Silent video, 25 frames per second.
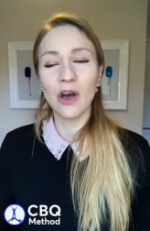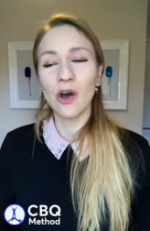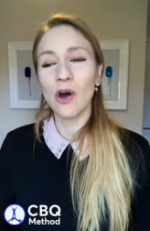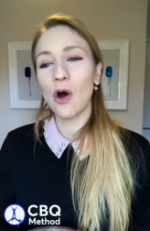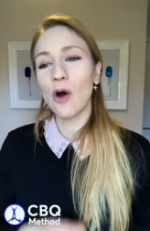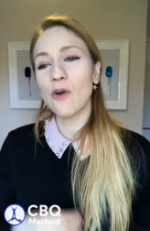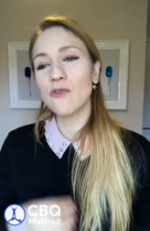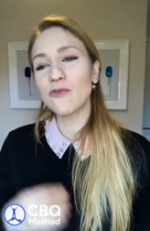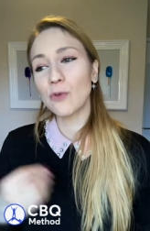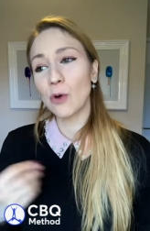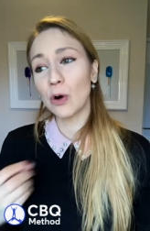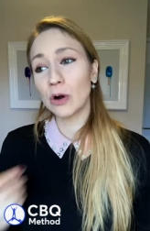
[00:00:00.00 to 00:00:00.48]

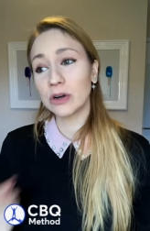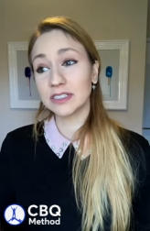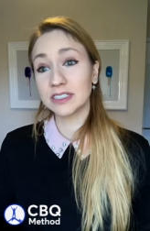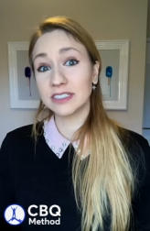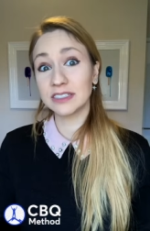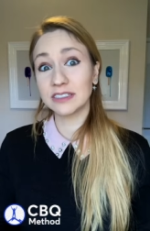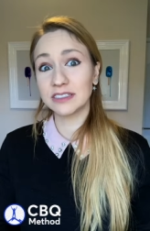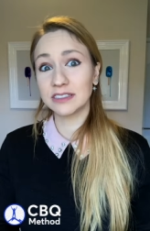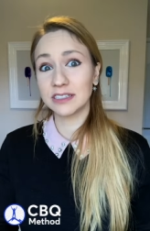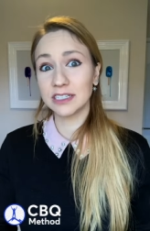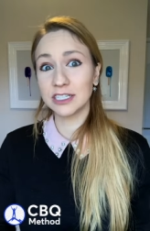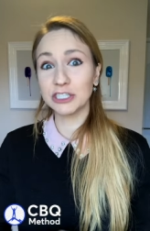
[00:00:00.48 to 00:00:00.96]
Of course,
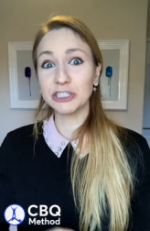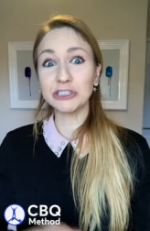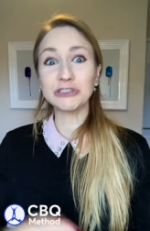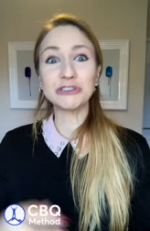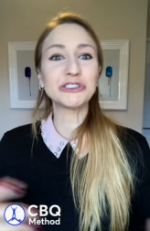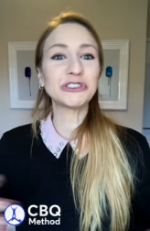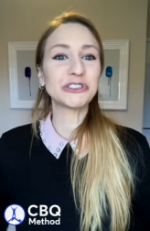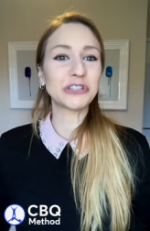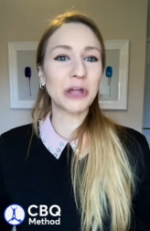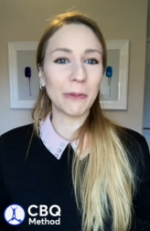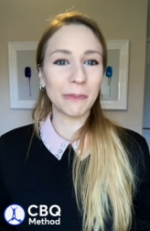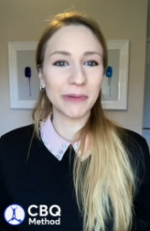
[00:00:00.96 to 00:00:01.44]
this is a
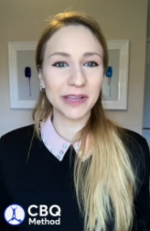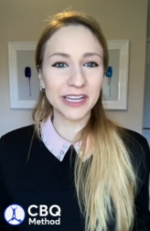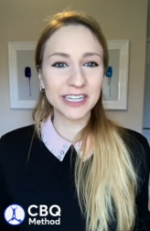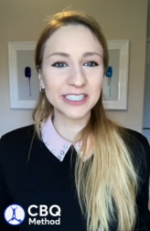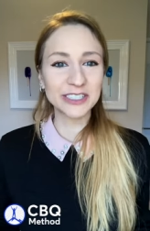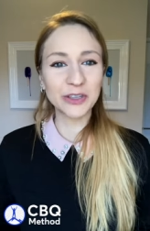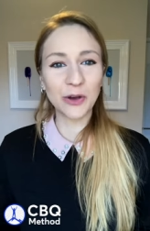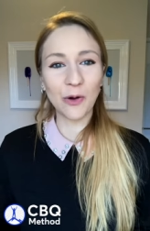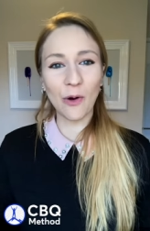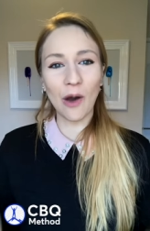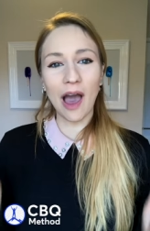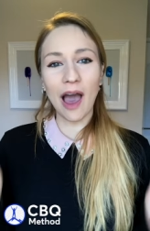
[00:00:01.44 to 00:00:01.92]
huge topic,
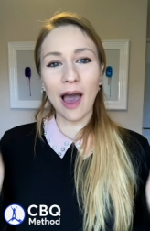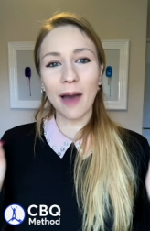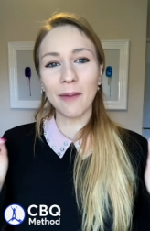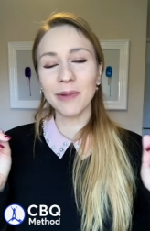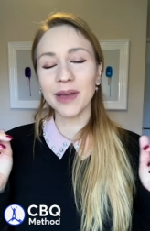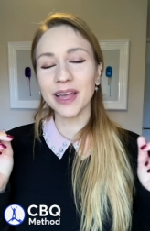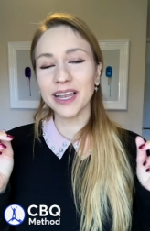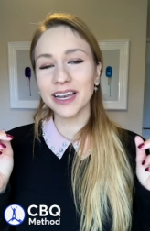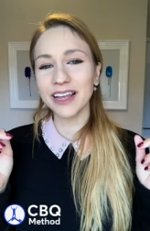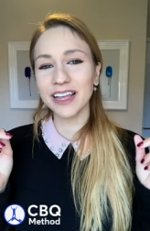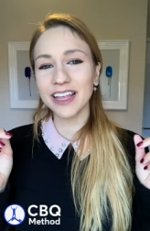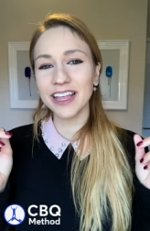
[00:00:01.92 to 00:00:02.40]
so I'm
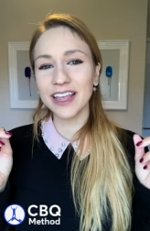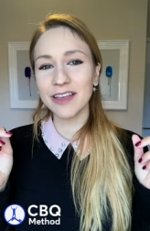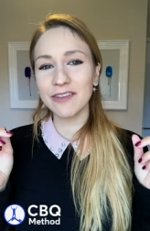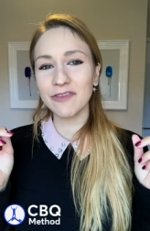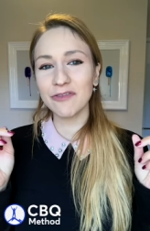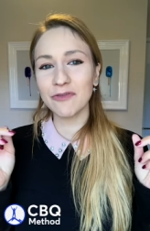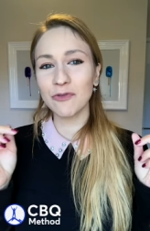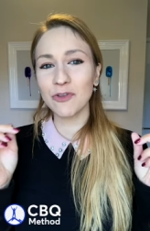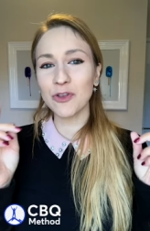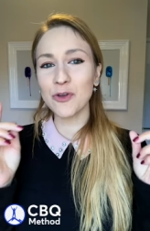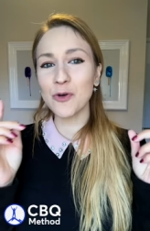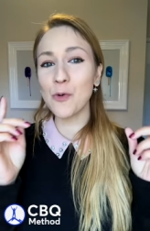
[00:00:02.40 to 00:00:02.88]
gonna give
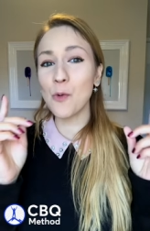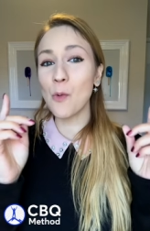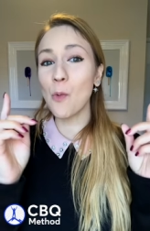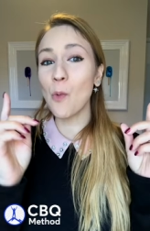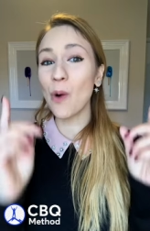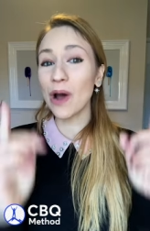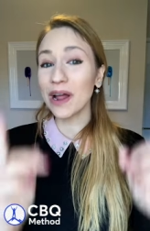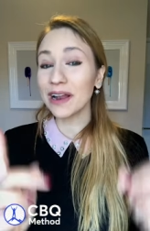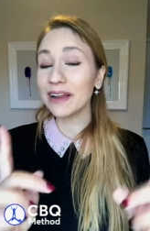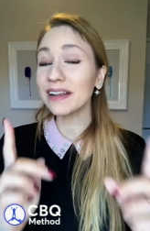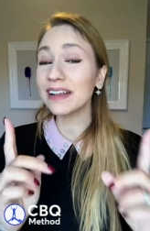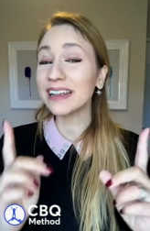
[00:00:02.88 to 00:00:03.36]
you
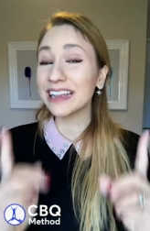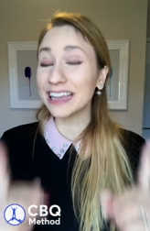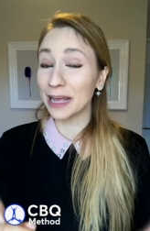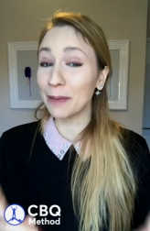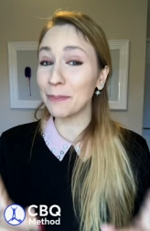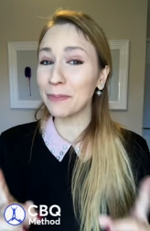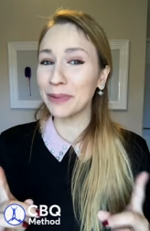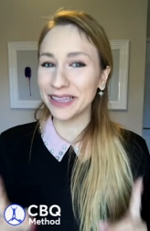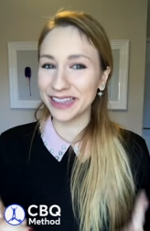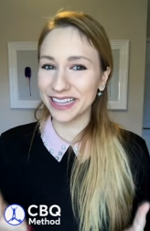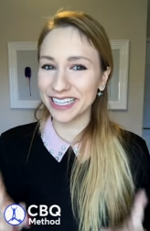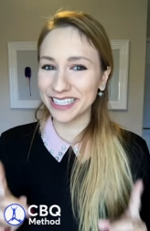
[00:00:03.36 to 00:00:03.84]
one tip
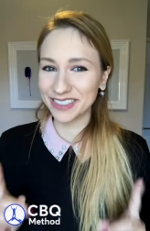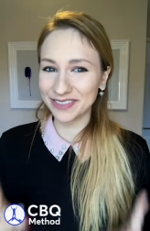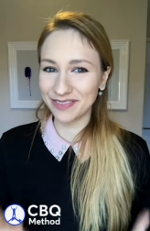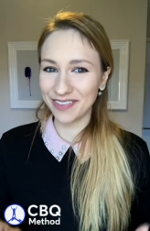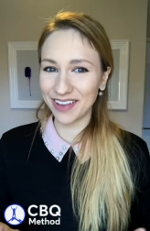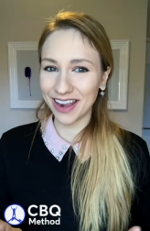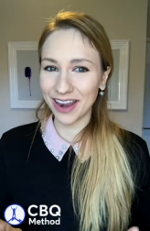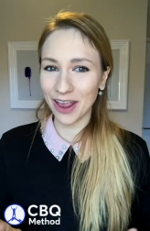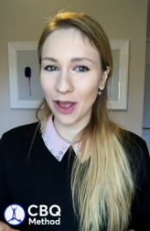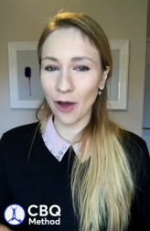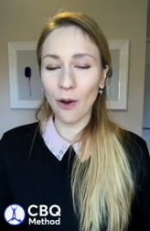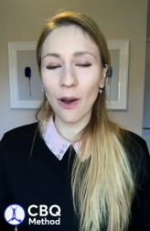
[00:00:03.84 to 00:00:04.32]
in this
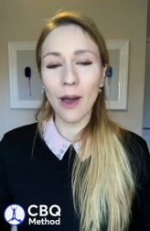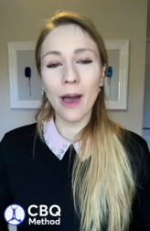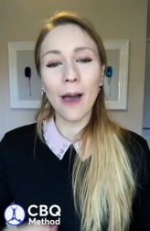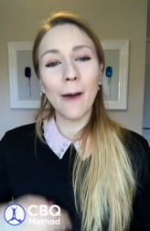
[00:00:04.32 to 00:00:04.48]
video,